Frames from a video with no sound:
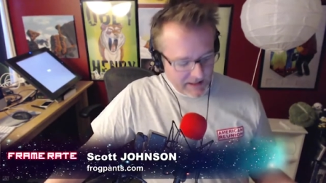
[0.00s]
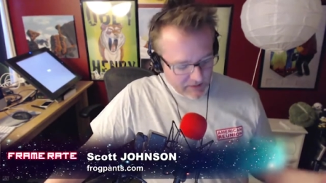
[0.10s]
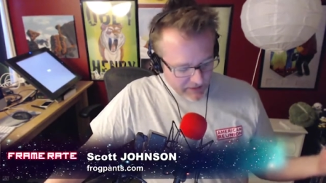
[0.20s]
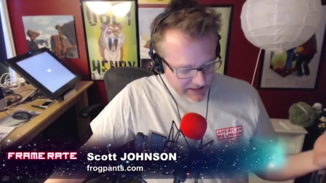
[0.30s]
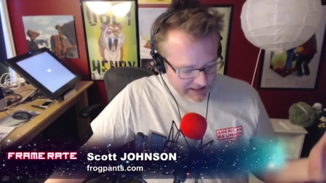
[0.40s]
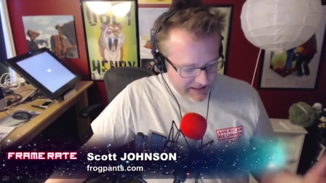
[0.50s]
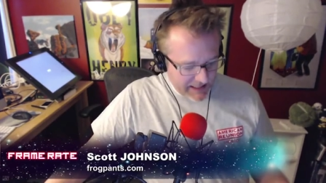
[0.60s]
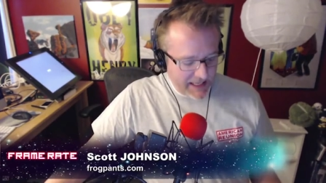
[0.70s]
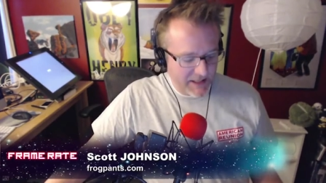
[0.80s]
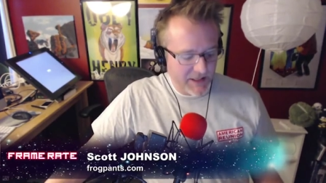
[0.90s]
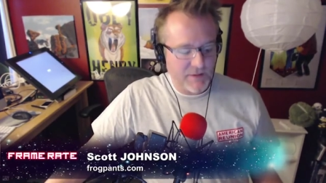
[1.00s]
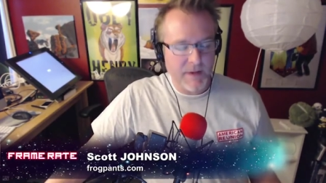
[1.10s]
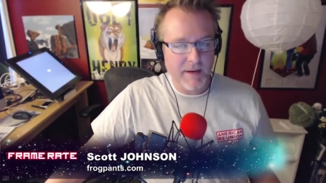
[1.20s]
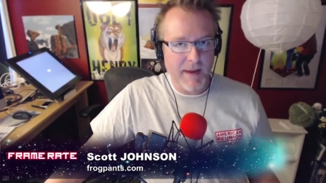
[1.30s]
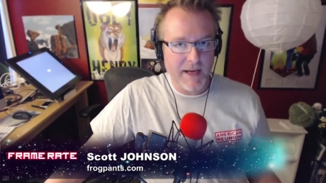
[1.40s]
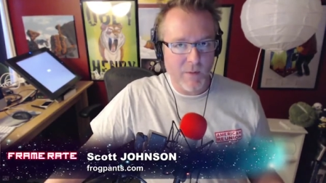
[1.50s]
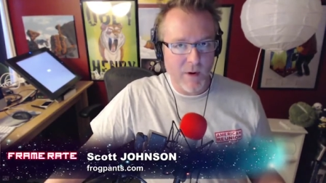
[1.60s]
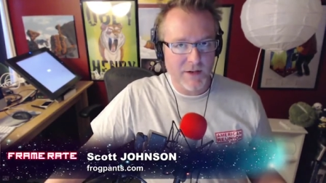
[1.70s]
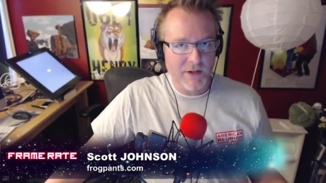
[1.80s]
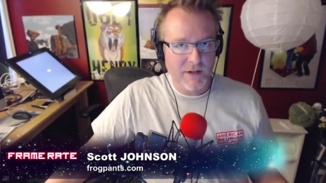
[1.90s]
then they're getting dinged because they're being made to
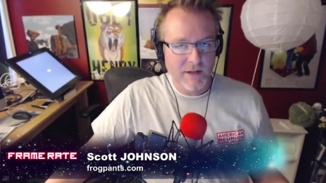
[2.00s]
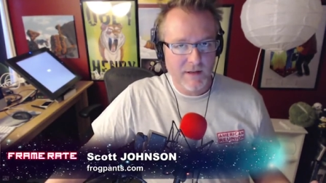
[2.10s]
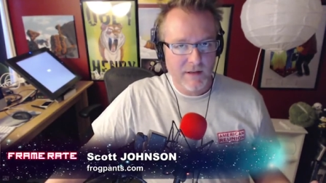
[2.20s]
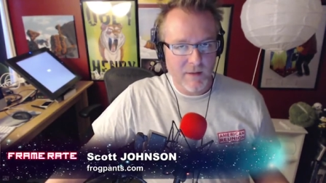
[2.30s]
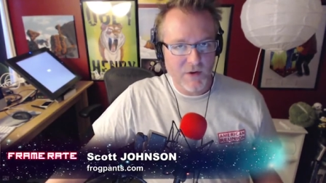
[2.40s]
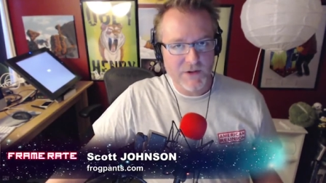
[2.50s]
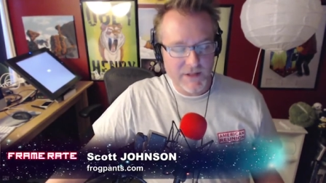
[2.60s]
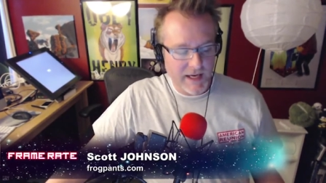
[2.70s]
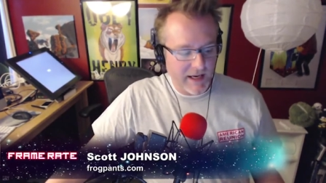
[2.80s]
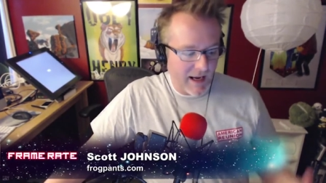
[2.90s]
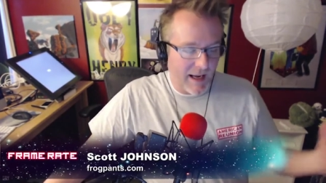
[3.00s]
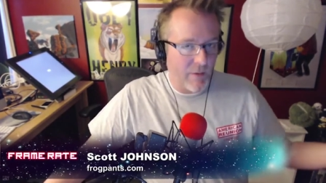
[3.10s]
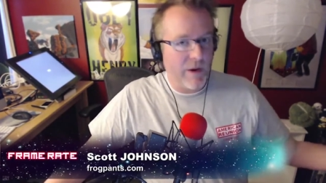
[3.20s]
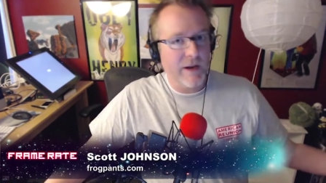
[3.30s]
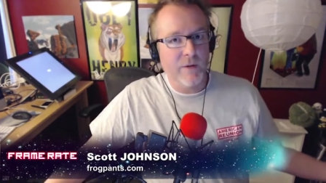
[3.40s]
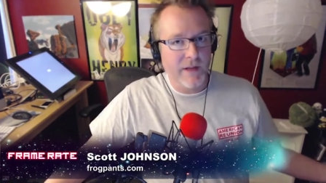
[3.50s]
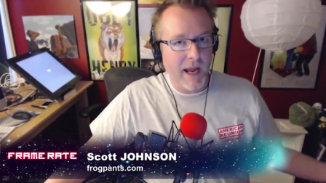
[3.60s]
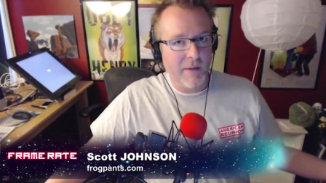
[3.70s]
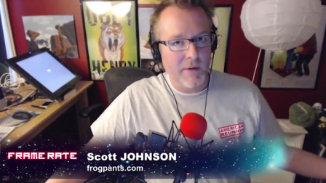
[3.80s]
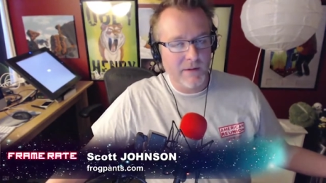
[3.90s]
watch commercials again, kind of like we do with
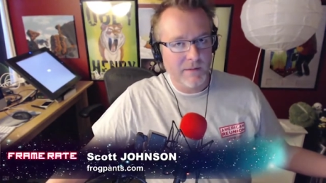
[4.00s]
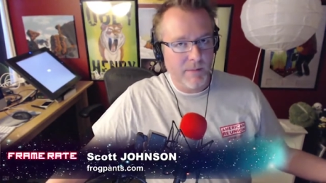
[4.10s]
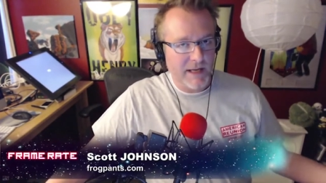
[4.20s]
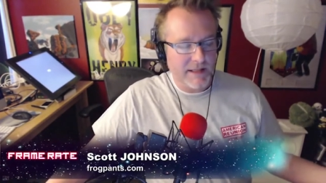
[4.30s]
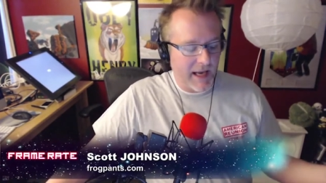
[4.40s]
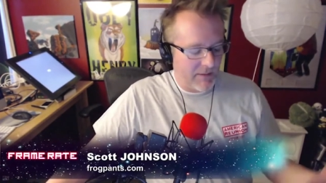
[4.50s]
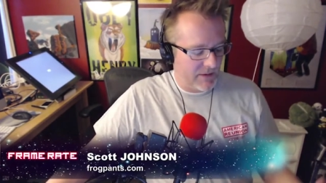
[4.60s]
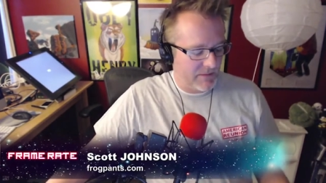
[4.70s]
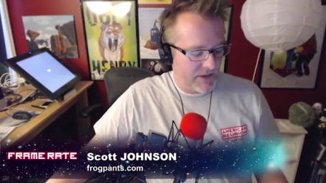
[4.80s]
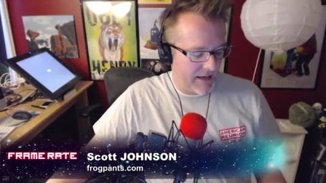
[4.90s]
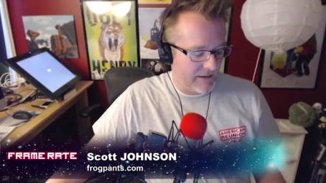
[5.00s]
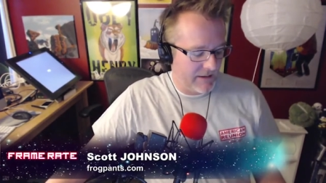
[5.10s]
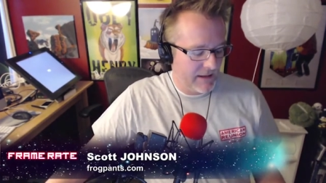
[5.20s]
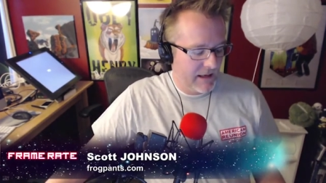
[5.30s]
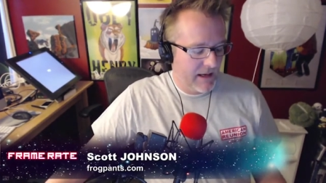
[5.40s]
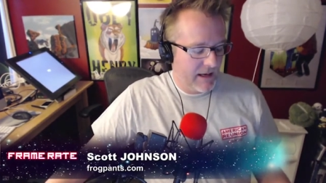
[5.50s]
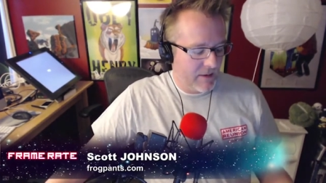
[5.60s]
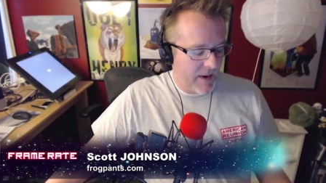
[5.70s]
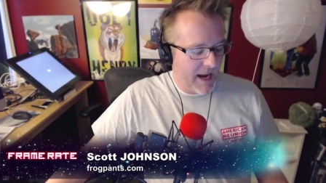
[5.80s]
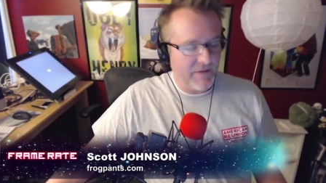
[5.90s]
cable, basic cable channels.
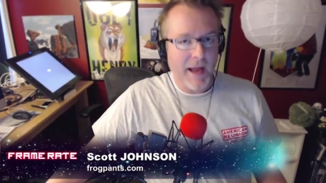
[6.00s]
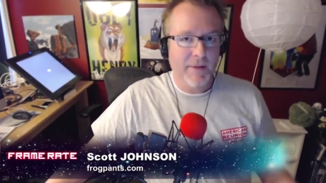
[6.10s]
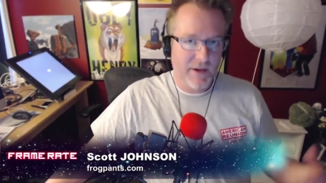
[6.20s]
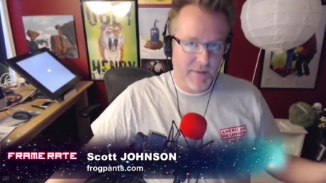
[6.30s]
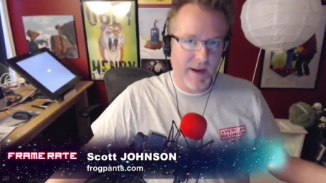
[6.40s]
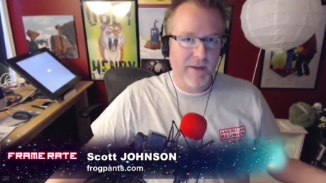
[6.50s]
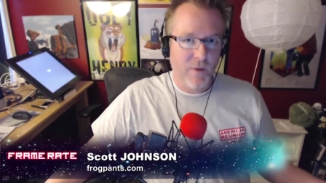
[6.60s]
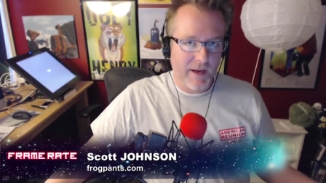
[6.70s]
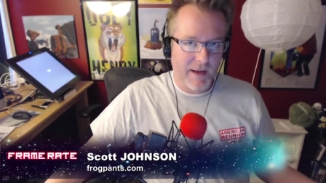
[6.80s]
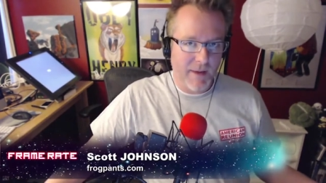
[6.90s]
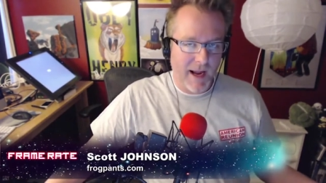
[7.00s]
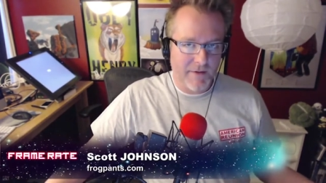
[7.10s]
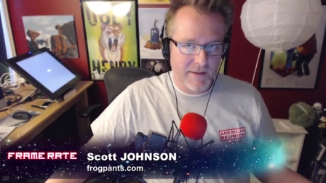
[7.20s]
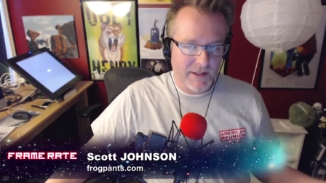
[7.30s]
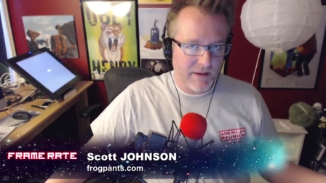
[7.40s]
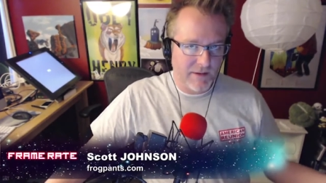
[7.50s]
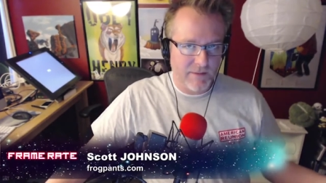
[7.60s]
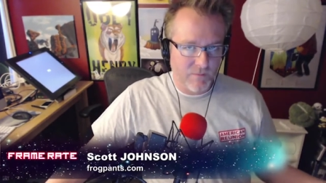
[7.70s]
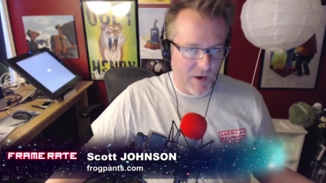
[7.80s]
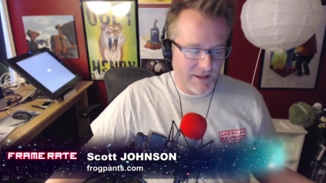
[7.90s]
You're paying for that, but then you're paying for it again by having to sit and
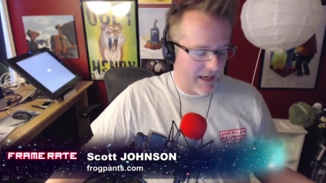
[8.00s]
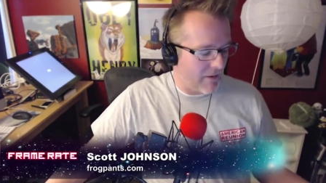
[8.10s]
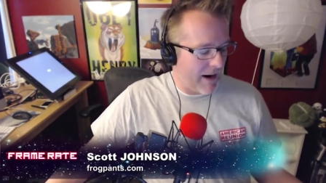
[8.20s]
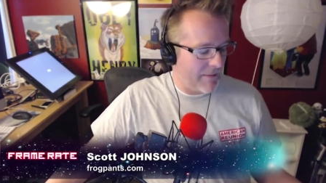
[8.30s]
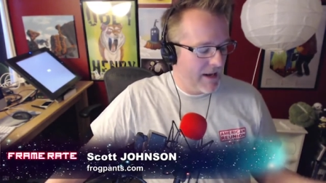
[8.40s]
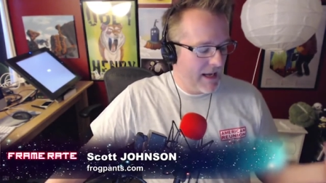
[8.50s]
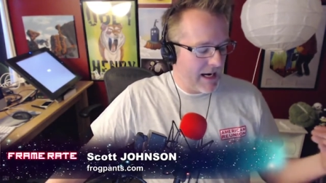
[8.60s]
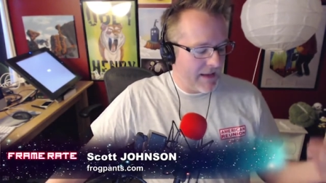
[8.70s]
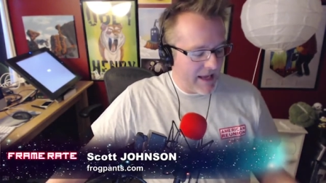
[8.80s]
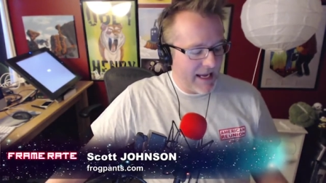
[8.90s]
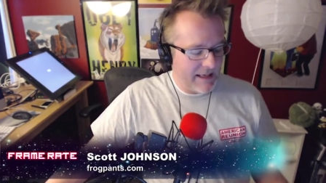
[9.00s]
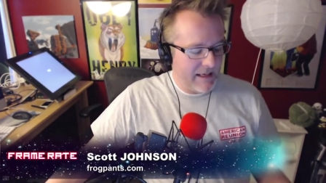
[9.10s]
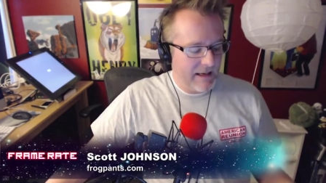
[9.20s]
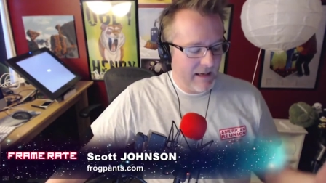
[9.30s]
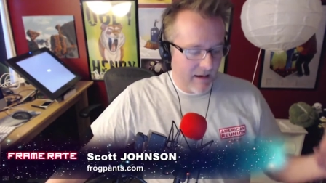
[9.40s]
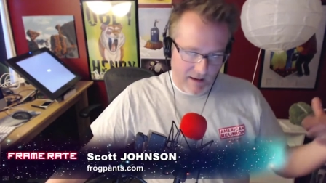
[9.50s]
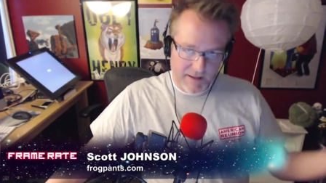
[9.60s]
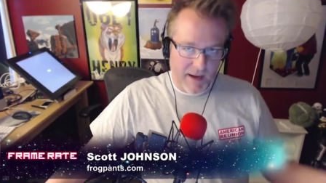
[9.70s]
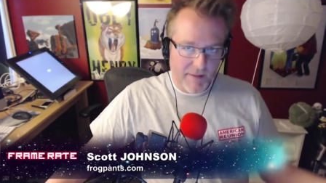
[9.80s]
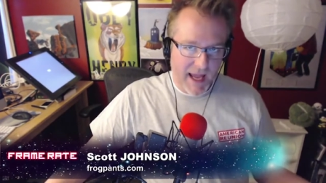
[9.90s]
watch that crap, and then
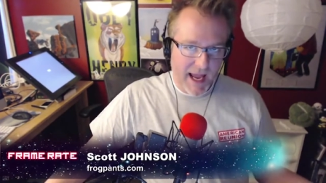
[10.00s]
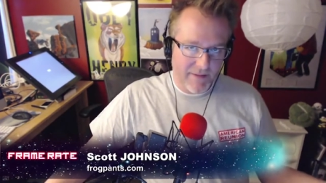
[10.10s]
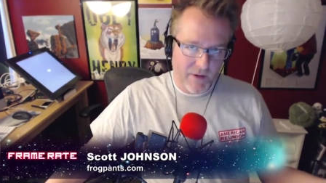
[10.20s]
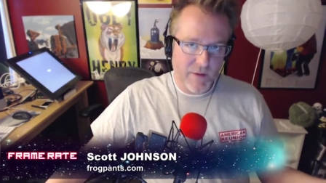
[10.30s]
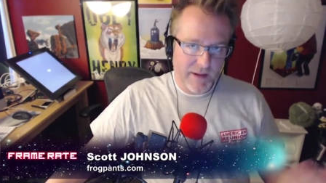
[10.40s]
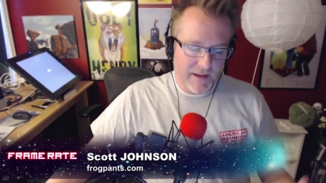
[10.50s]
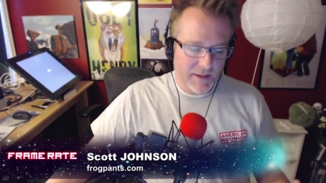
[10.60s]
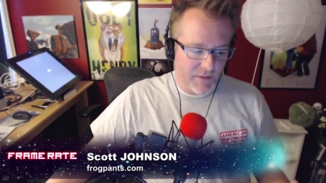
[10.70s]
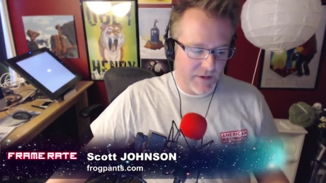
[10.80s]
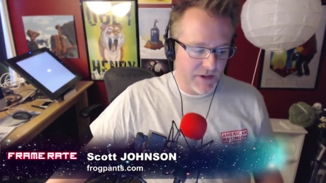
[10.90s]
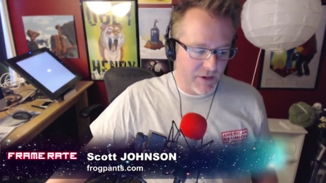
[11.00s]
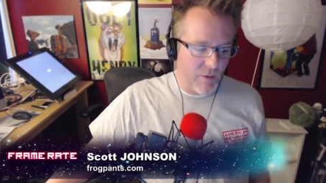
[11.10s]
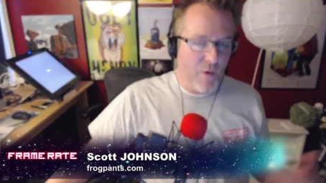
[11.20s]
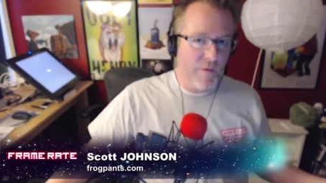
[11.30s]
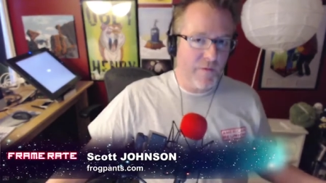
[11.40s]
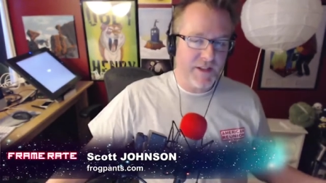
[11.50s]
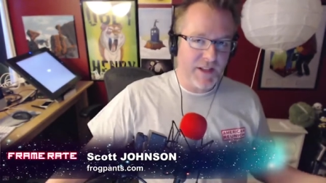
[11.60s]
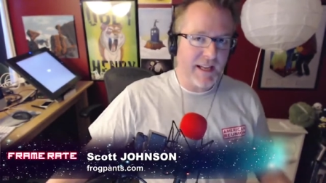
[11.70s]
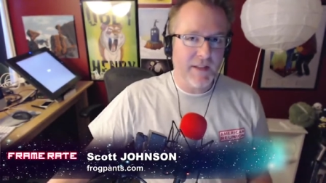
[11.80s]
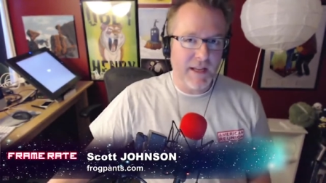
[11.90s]
on top of that, they're doing this, which is to remove the
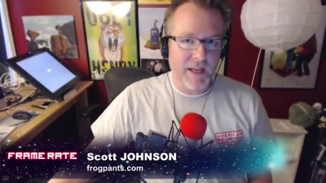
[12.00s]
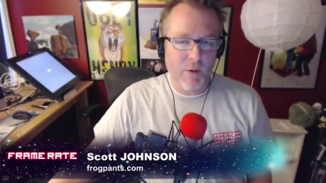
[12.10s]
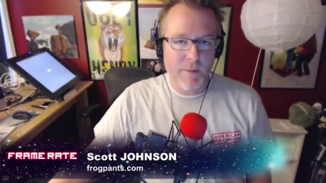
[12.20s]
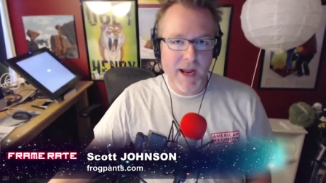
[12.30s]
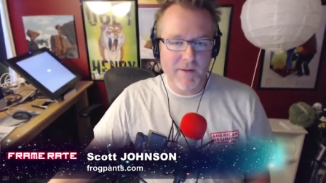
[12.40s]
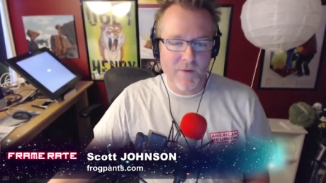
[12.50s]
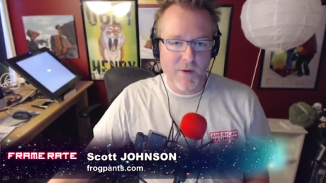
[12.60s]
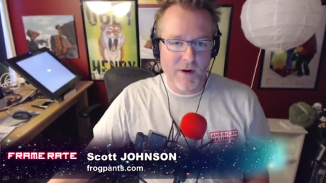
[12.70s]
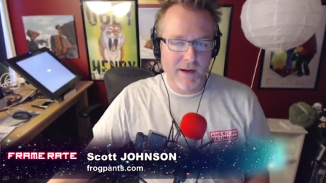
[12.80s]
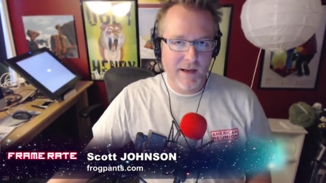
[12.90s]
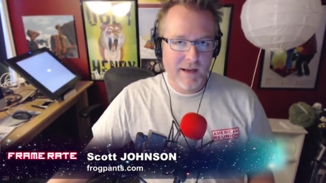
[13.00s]
second thing you were paying for